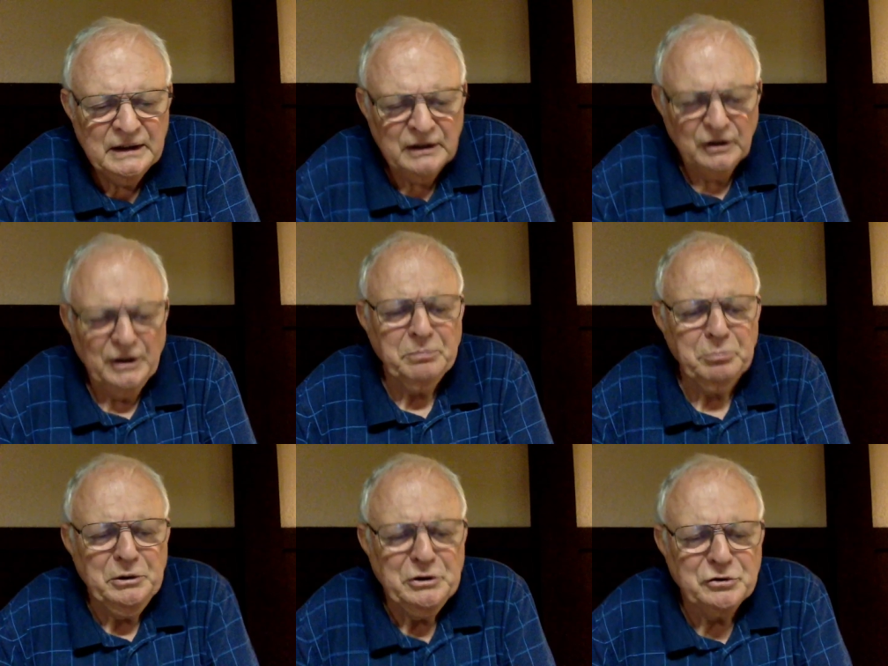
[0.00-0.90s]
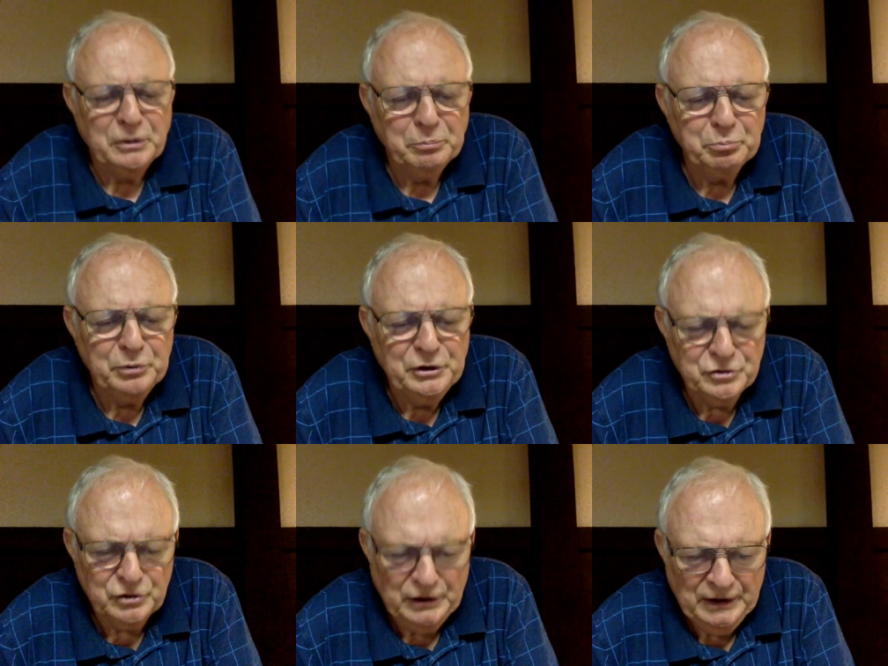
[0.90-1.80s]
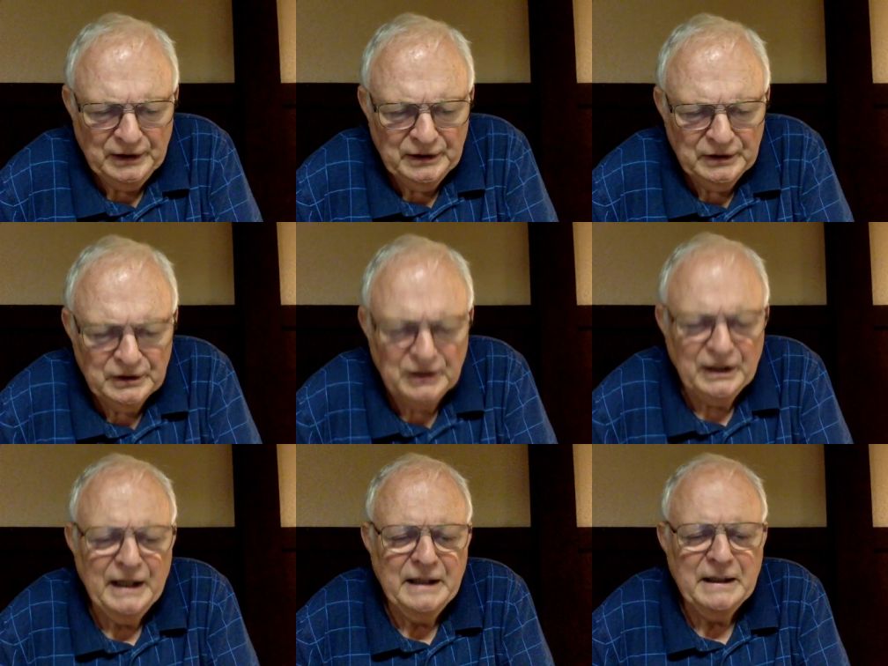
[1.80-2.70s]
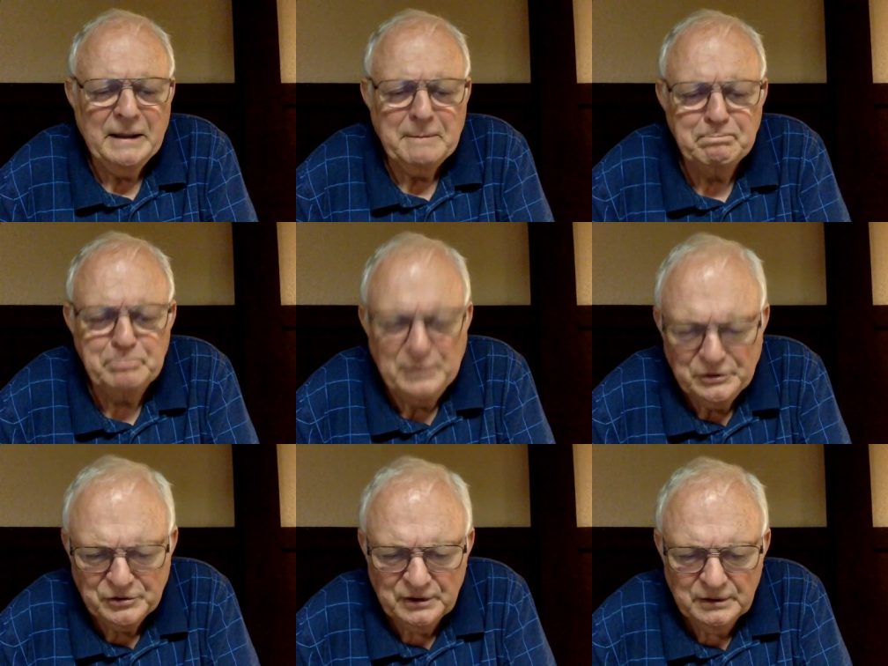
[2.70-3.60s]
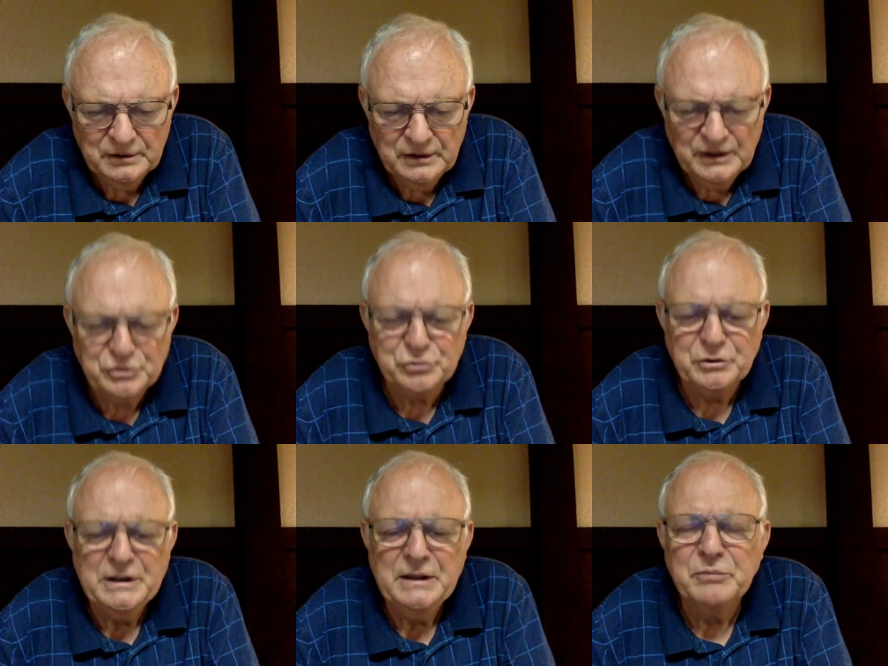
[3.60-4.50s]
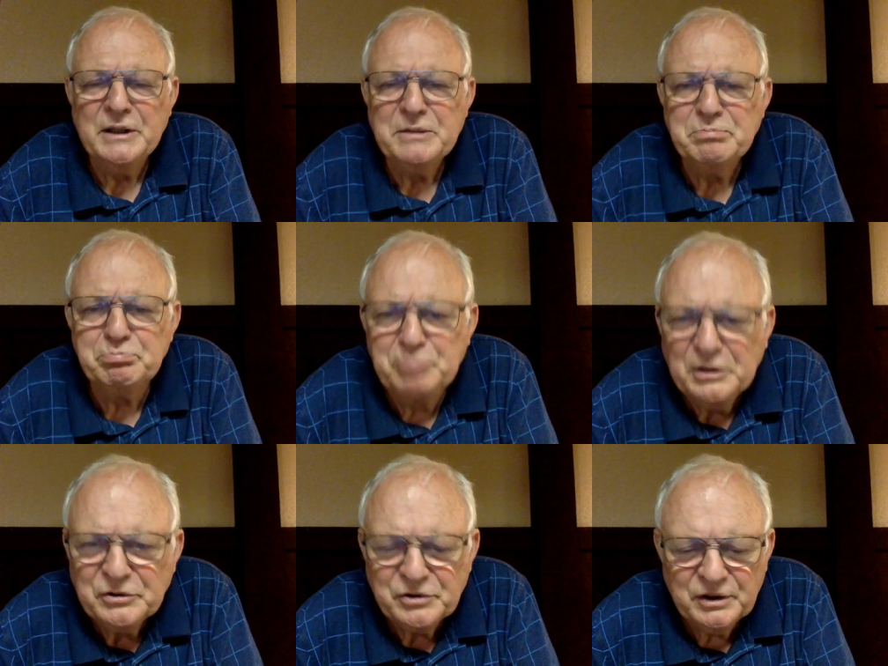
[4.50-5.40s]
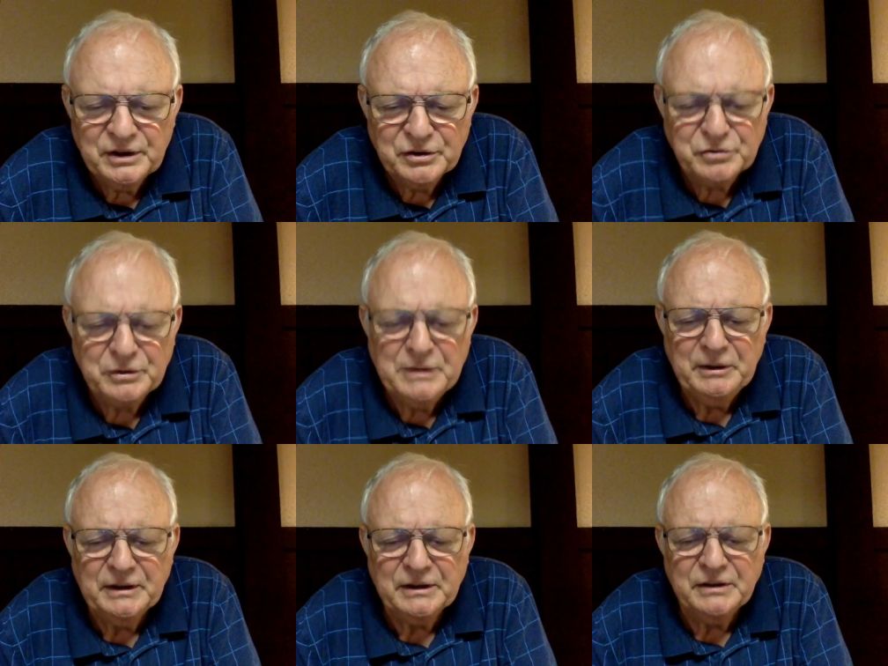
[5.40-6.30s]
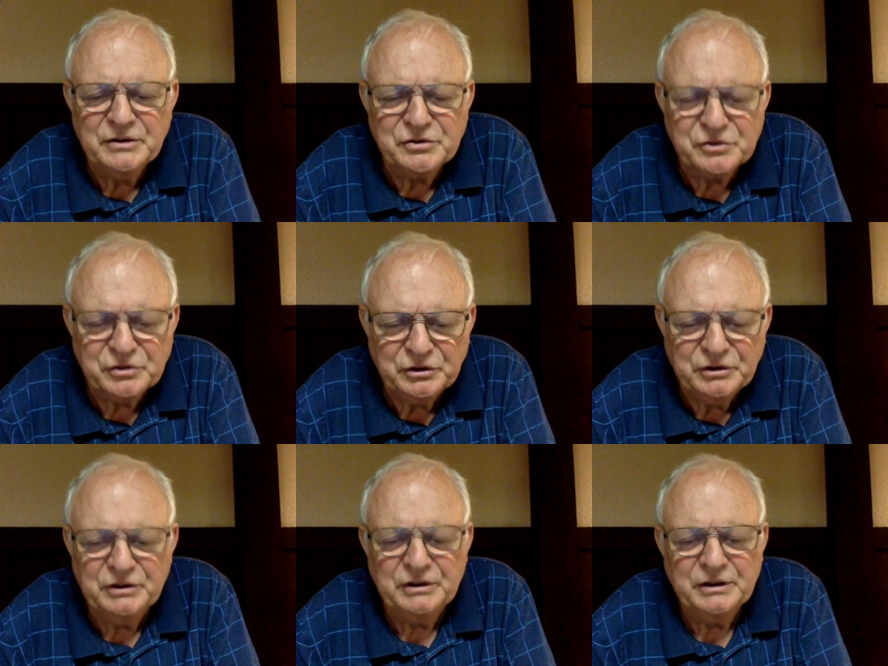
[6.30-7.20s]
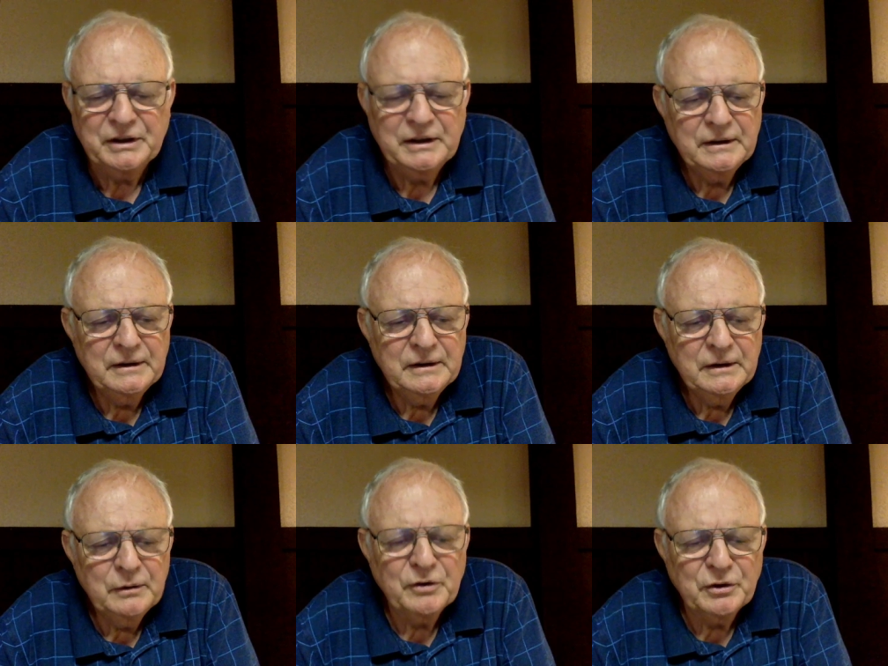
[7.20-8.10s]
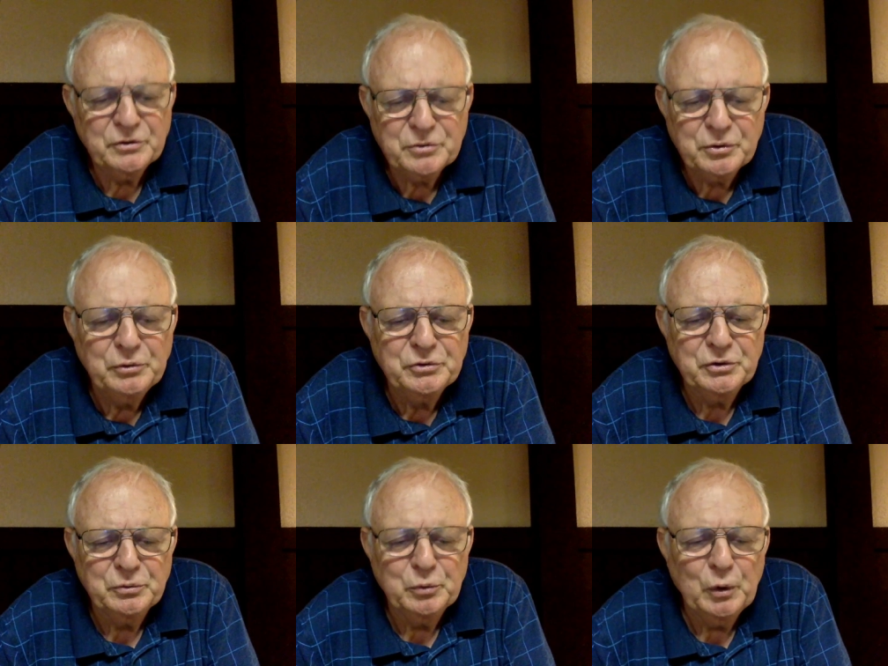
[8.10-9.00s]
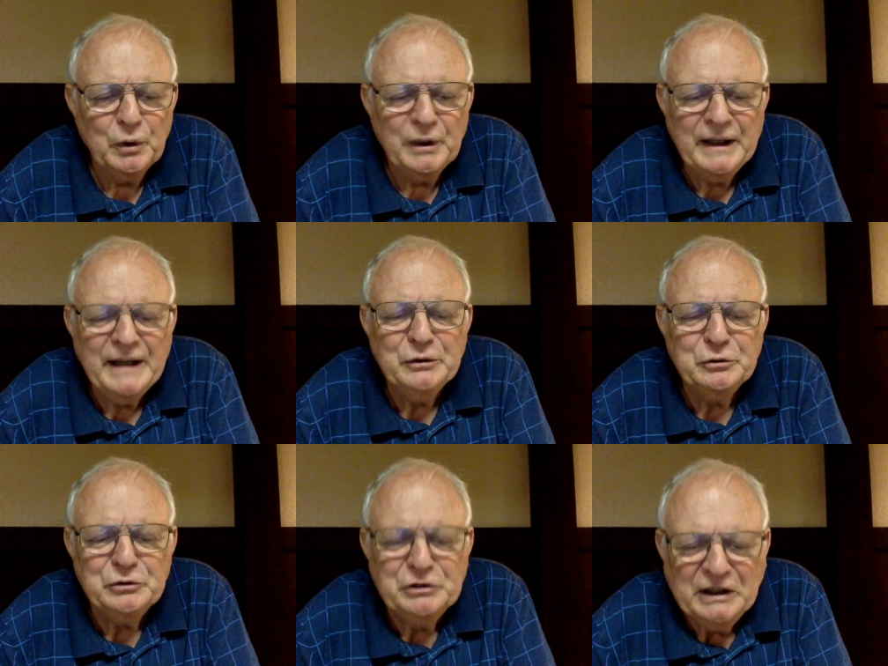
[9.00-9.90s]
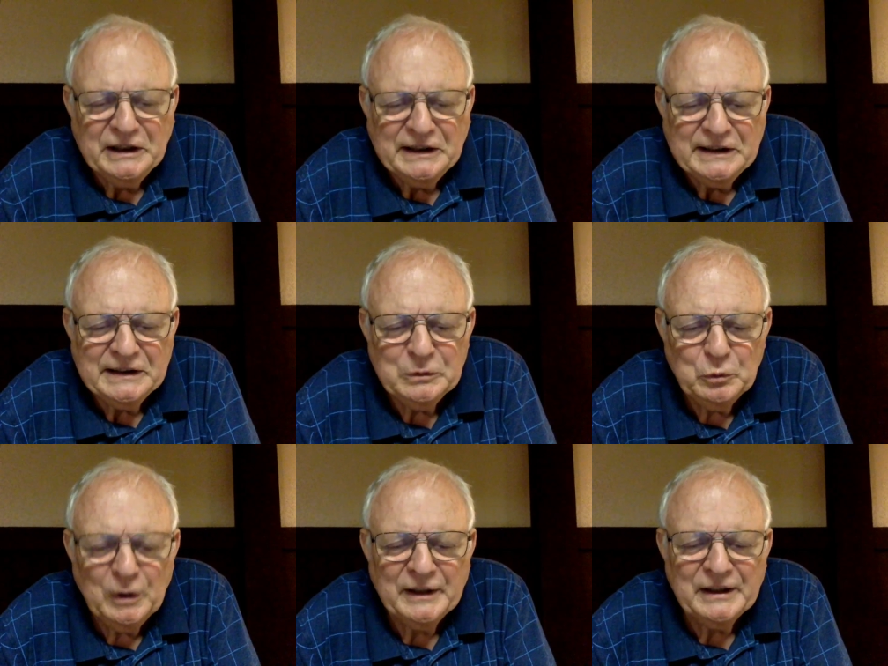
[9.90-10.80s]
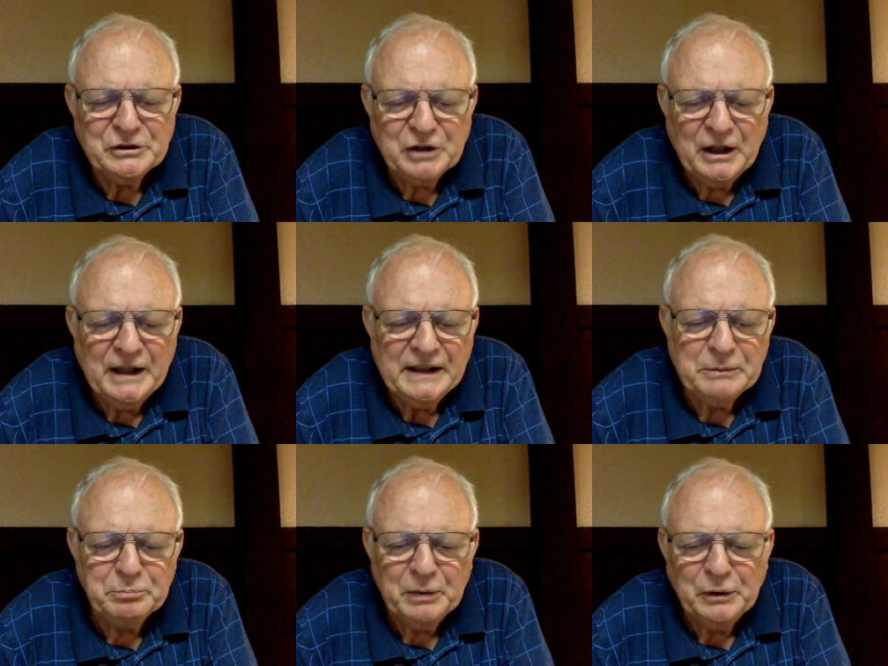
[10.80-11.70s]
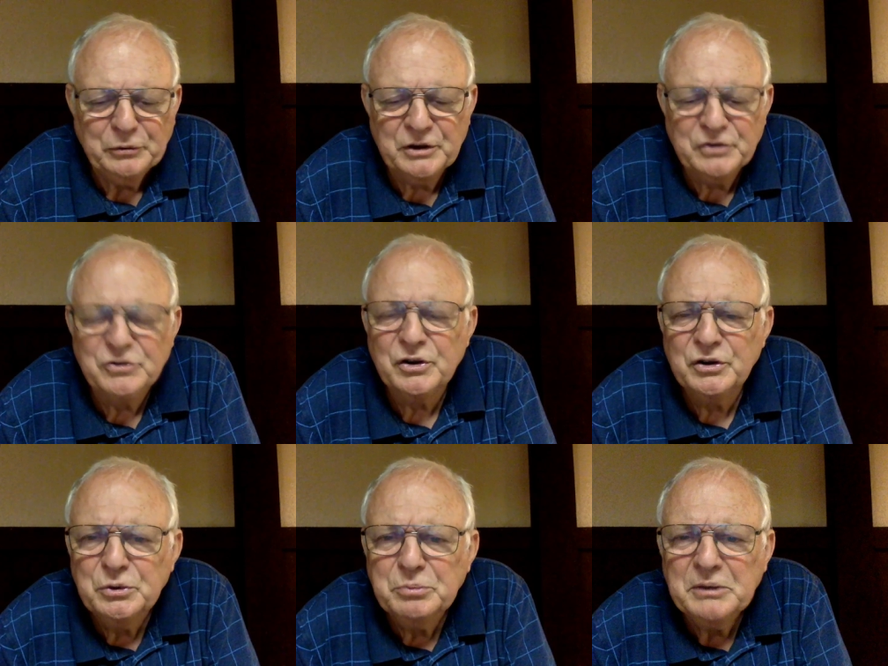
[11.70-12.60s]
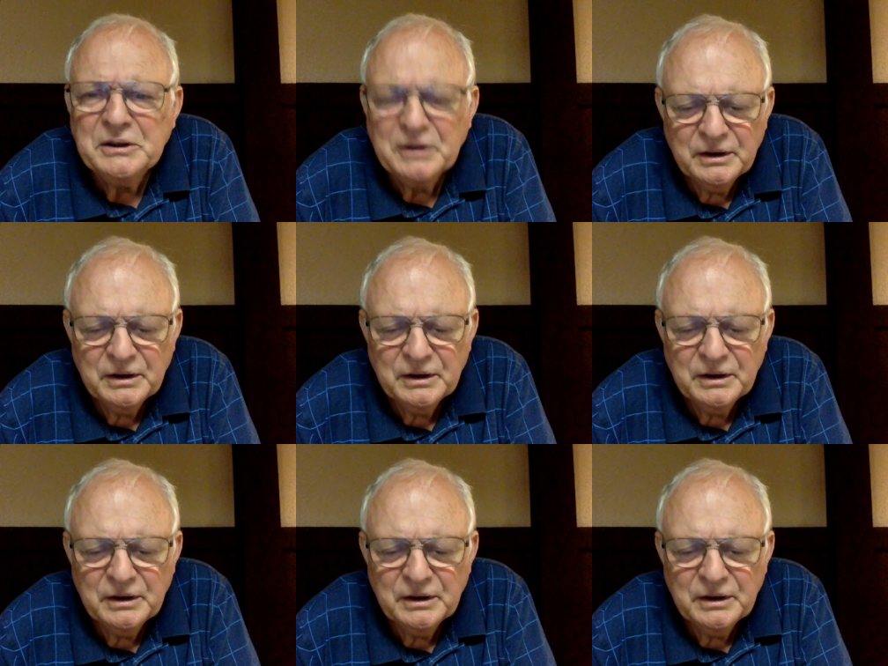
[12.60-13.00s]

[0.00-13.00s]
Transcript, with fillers: Let me simply say that I am busy, extremely busy, extremely concerned with the Trojan War, and I do not want to talk about this human